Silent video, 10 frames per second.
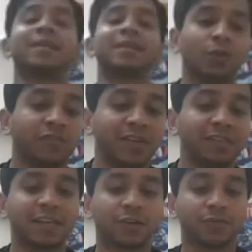give you a
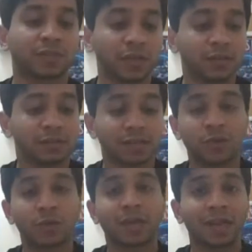different set of skills,
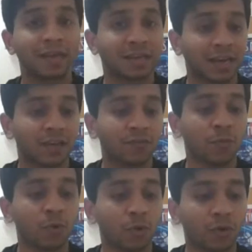and you can it can give
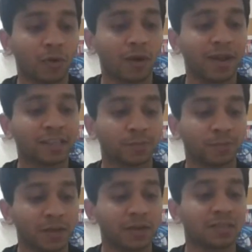you more
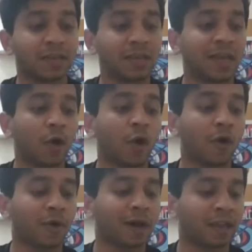experience in like
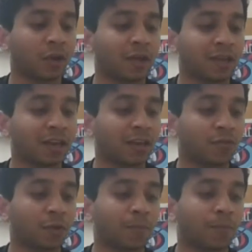or like you know it can
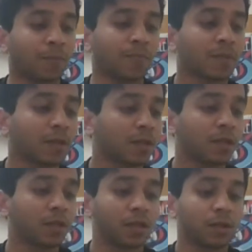give you
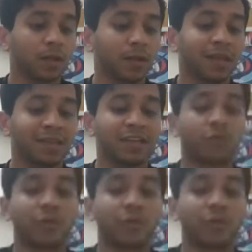it can